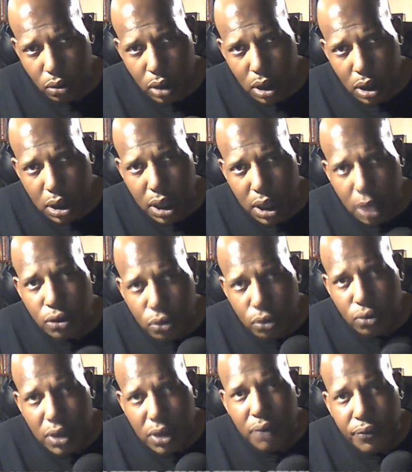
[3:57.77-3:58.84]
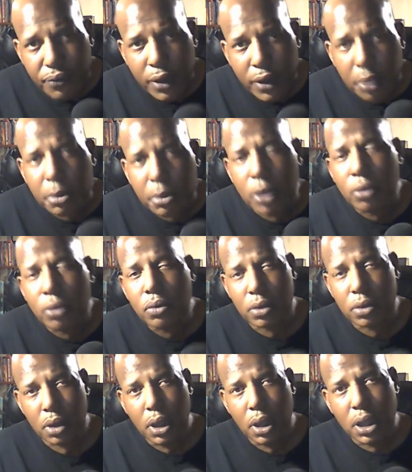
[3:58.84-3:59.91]
Can use their fundamentals,
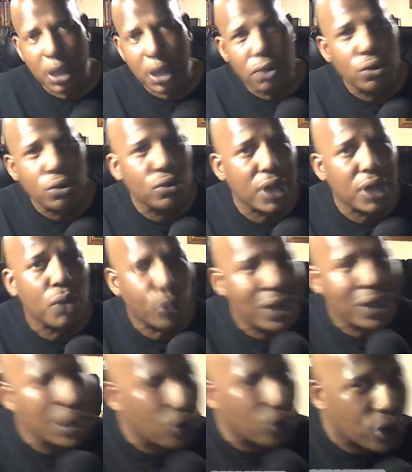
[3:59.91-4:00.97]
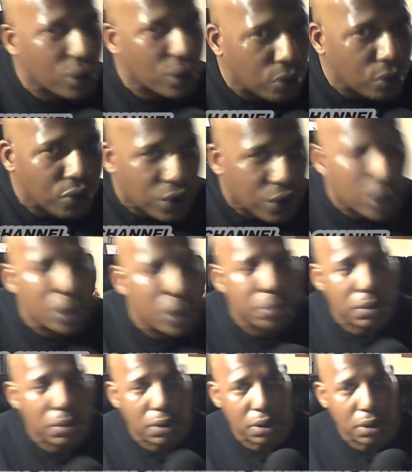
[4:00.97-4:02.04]
can use their ring generalship,
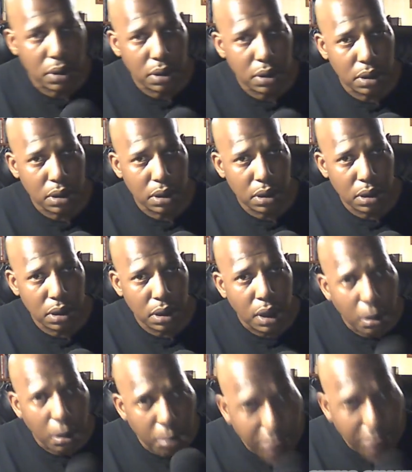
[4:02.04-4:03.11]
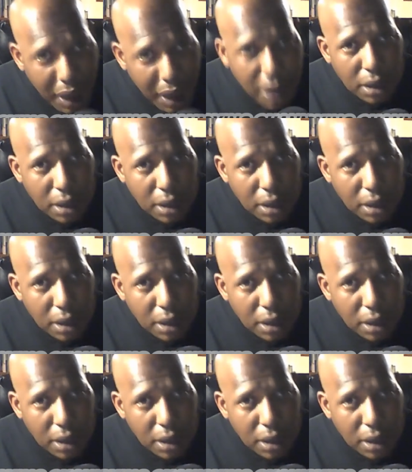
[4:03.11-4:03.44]
but